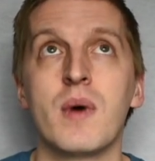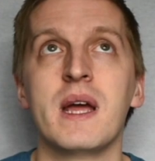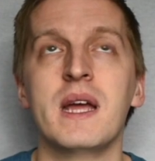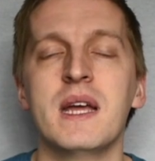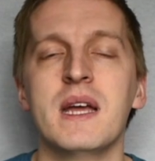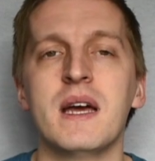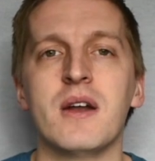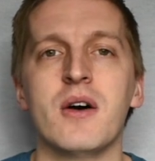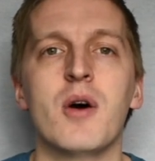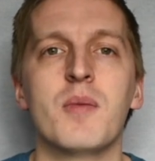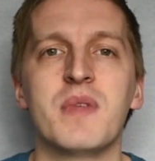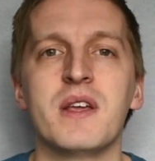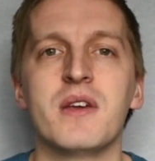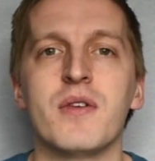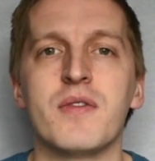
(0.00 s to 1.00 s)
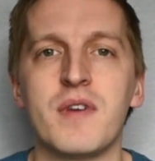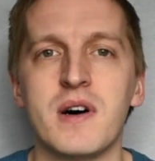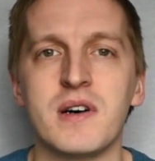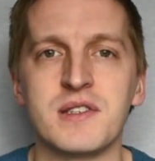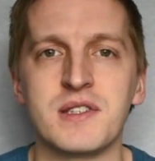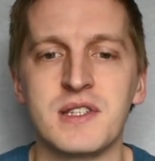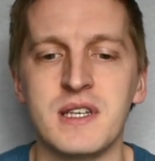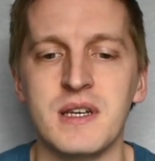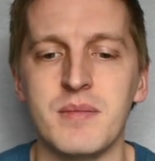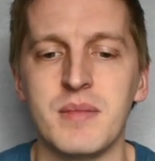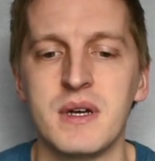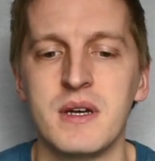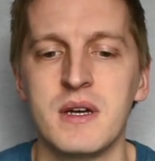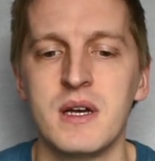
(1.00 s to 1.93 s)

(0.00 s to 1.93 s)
wait and hope that you'll fall asleep.